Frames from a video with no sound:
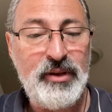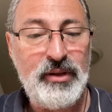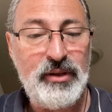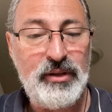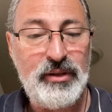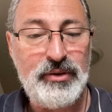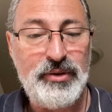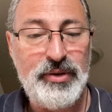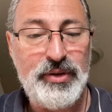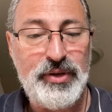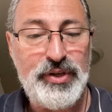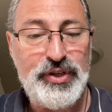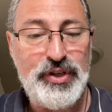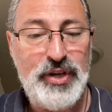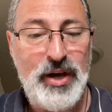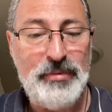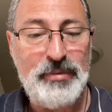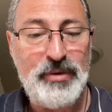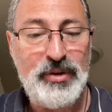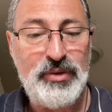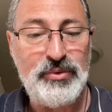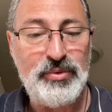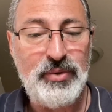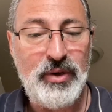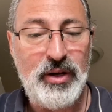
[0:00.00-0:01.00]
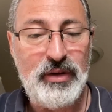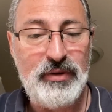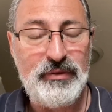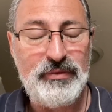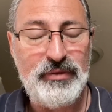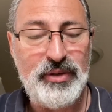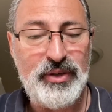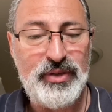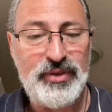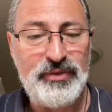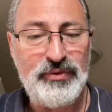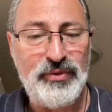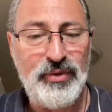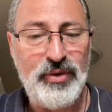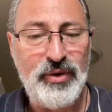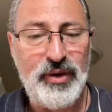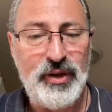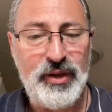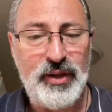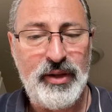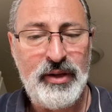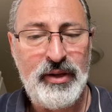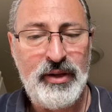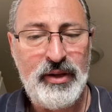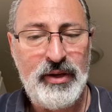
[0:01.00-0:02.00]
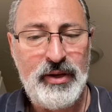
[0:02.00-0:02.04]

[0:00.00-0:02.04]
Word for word: Luke chapter 12, verse 40.